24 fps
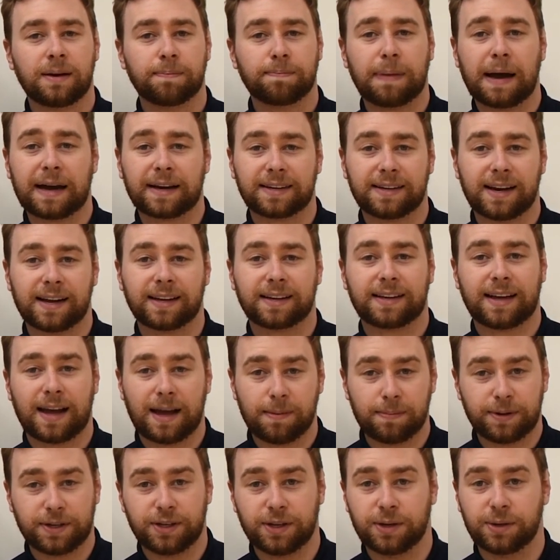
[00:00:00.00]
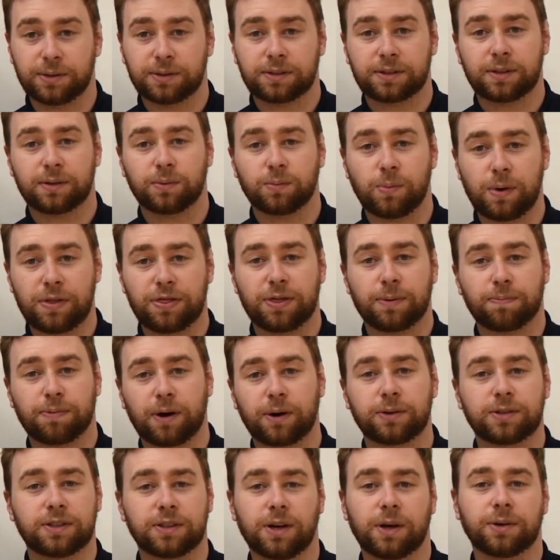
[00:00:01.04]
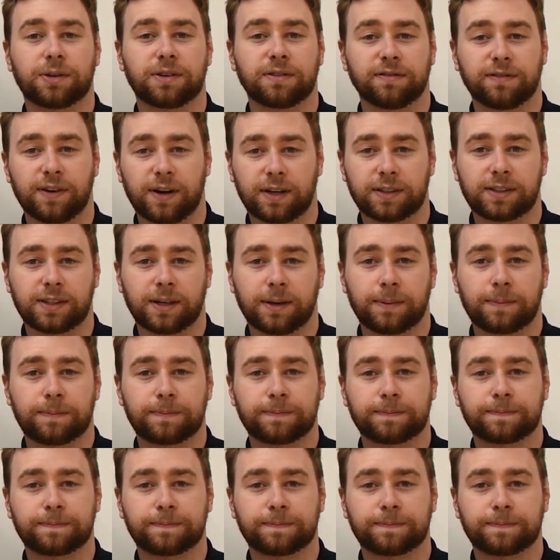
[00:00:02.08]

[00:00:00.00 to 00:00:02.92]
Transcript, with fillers: BACnet can be used with the Protonode converter.